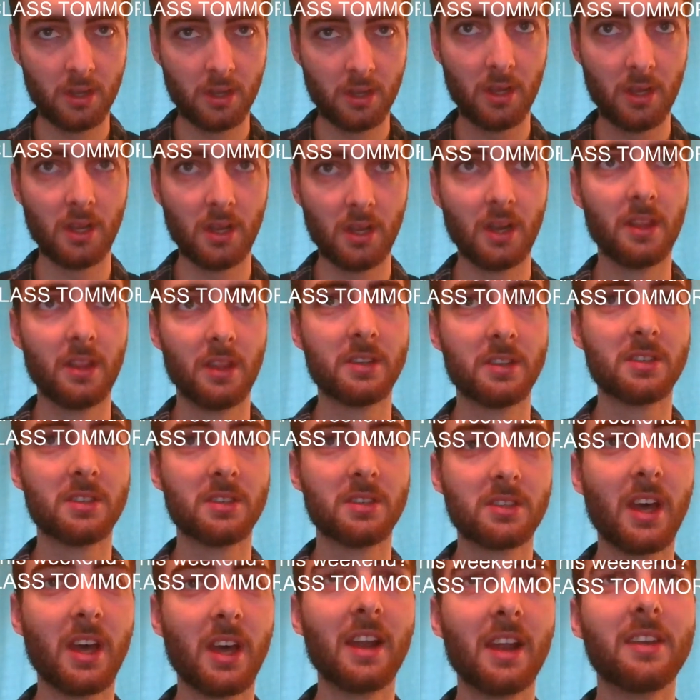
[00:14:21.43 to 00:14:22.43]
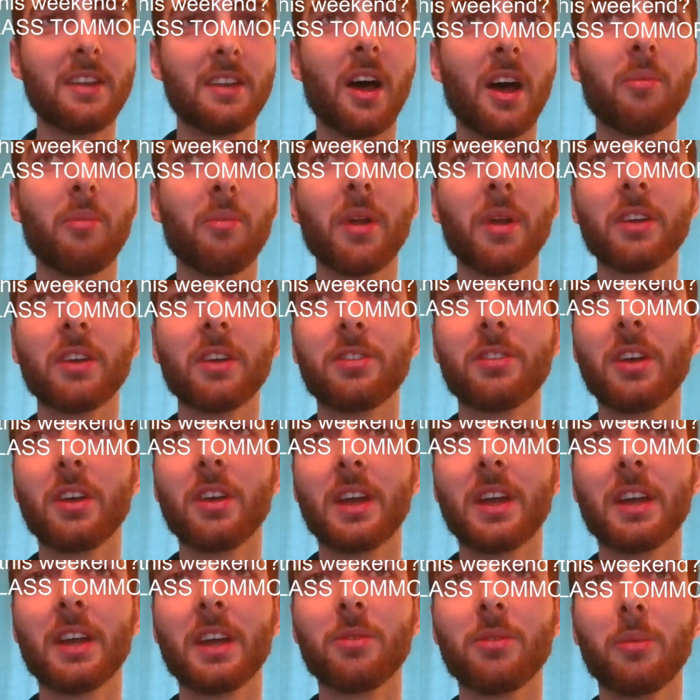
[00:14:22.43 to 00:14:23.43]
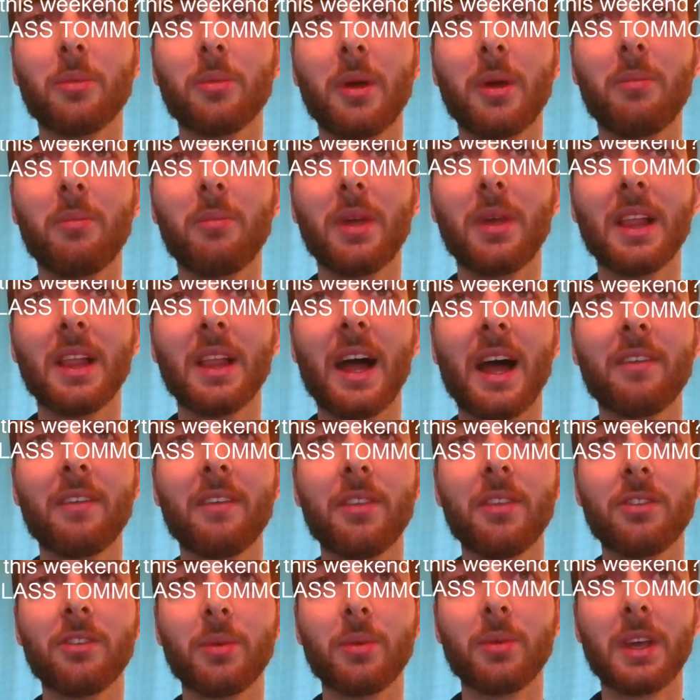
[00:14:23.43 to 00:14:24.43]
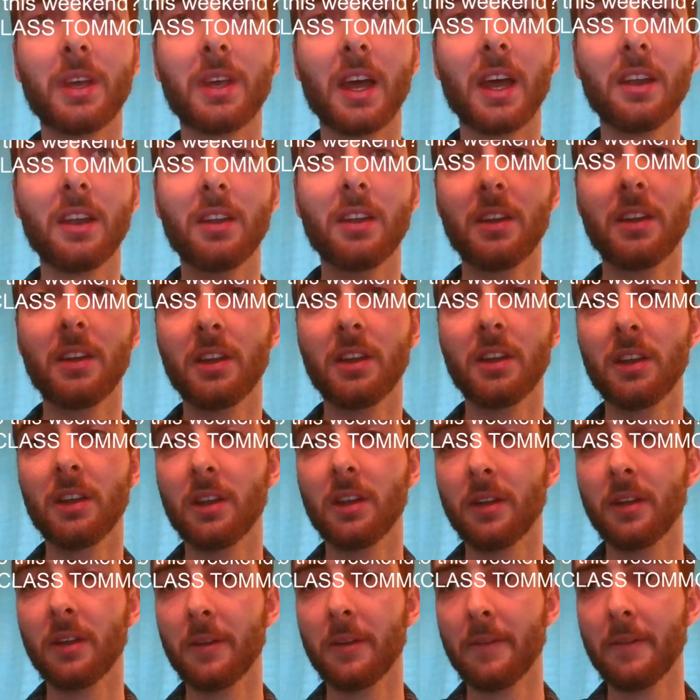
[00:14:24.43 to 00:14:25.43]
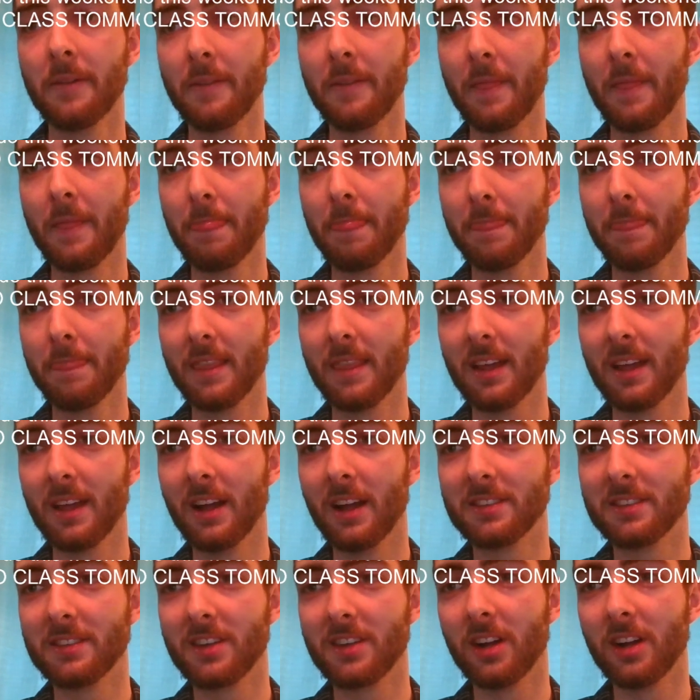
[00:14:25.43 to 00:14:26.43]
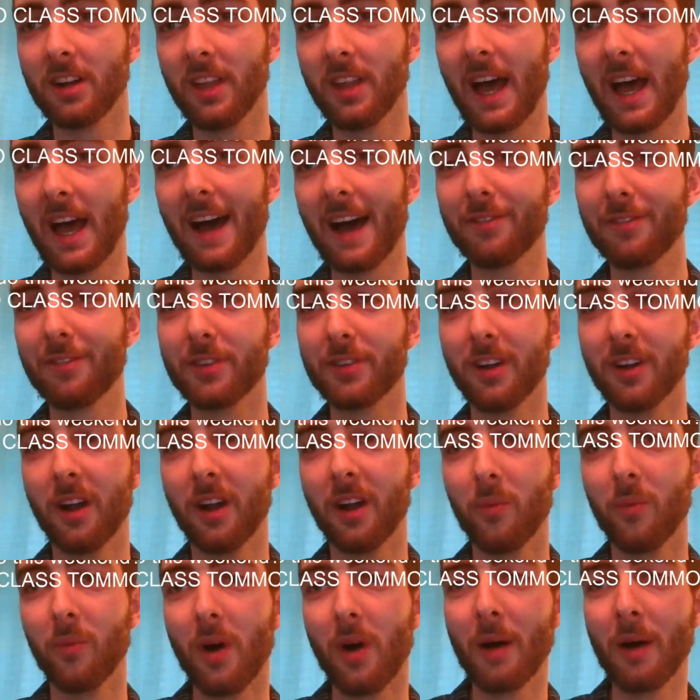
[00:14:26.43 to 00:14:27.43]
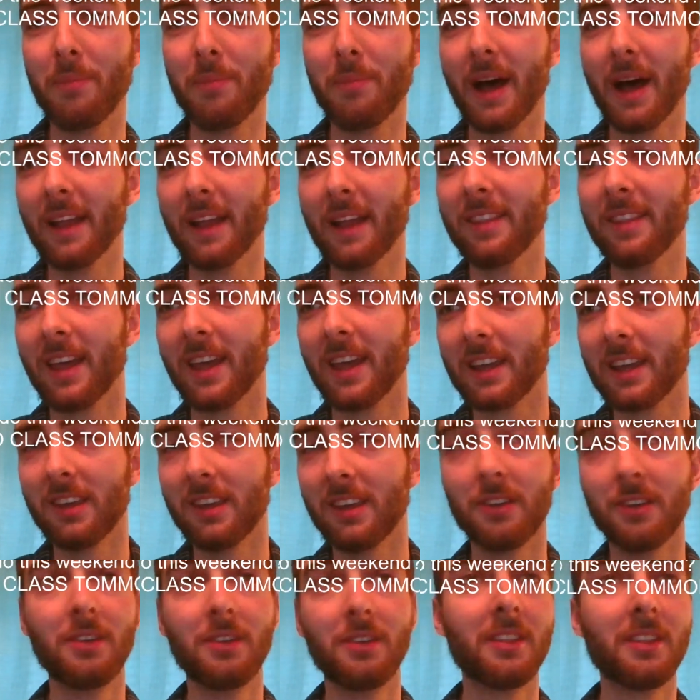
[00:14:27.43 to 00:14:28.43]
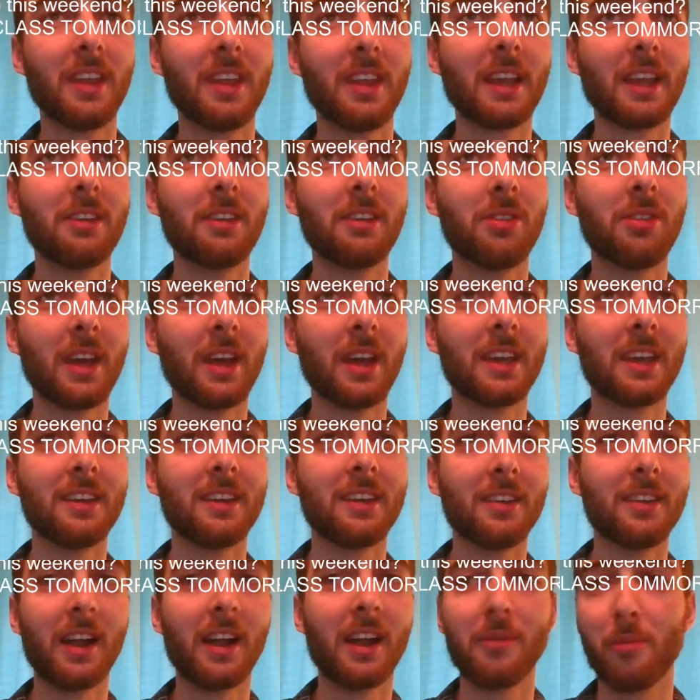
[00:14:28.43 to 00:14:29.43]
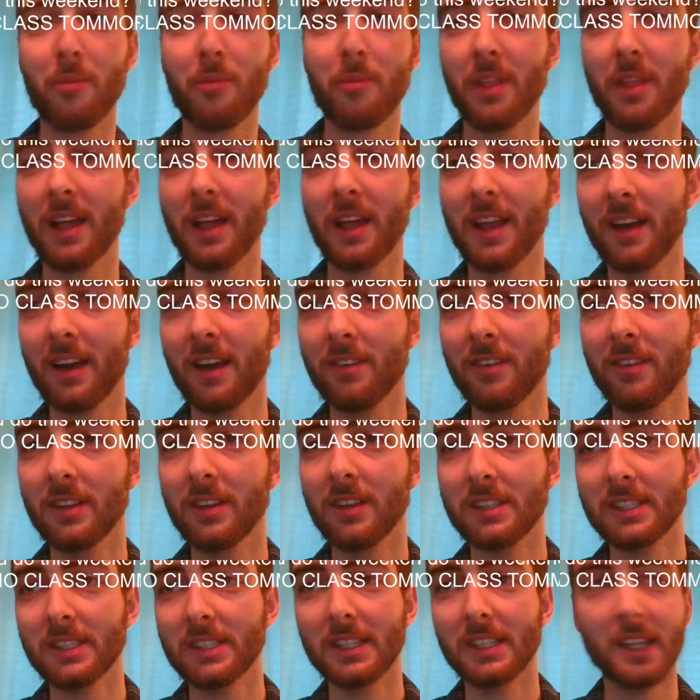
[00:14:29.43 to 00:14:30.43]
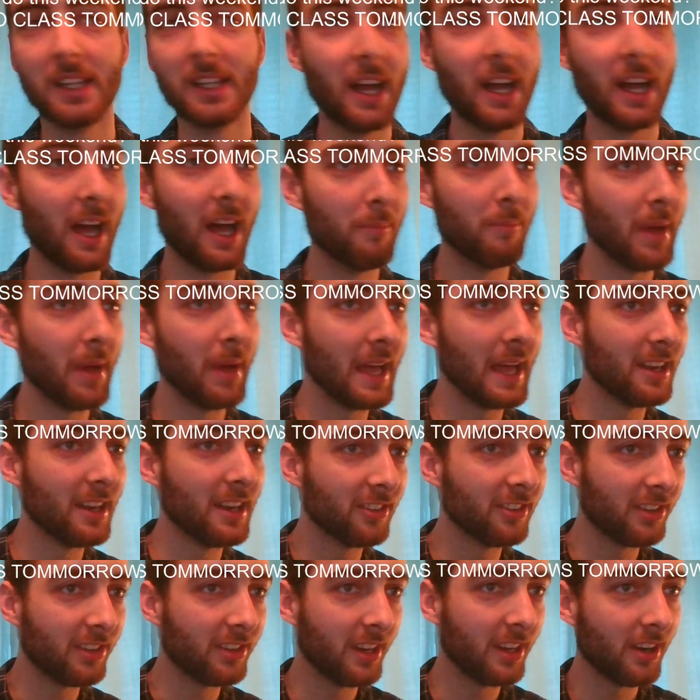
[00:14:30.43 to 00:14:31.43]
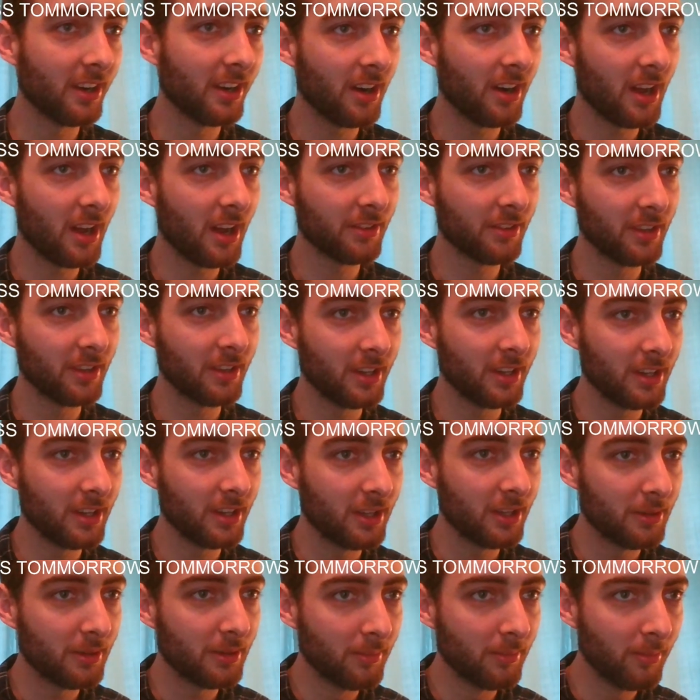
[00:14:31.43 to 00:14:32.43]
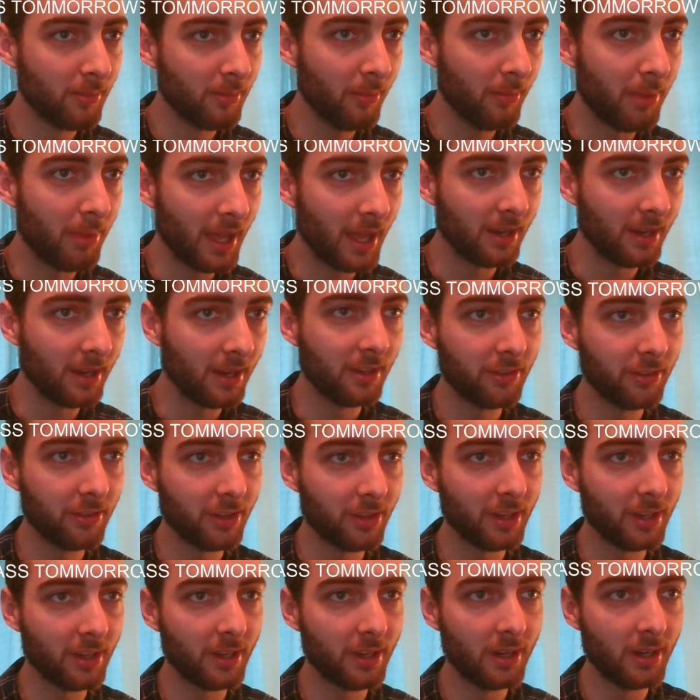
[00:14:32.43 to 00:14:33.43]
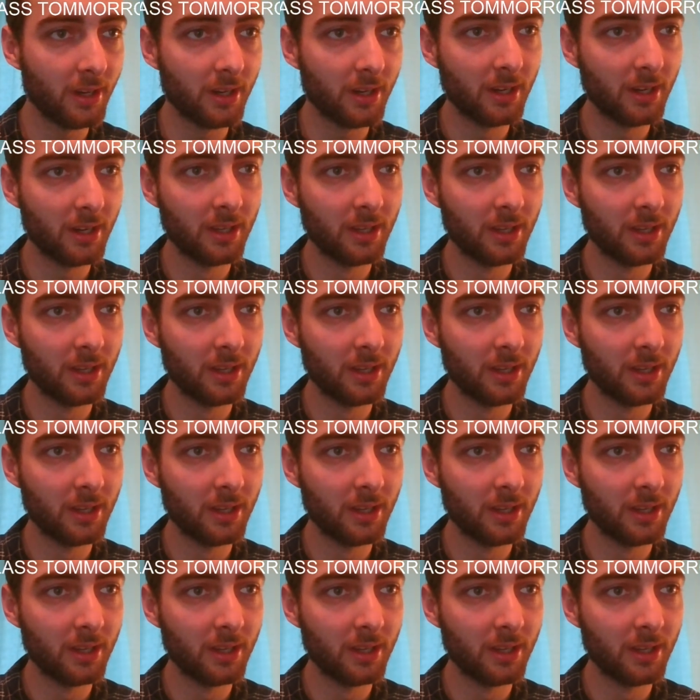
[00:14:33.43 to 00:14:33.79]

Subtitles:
Here, this is kind of dumb, but I'll show you guys what made me laugh this weekend. It's called After on Wattpad. Thank you. I remember that now. Batten is here. Awesome. Batten is here.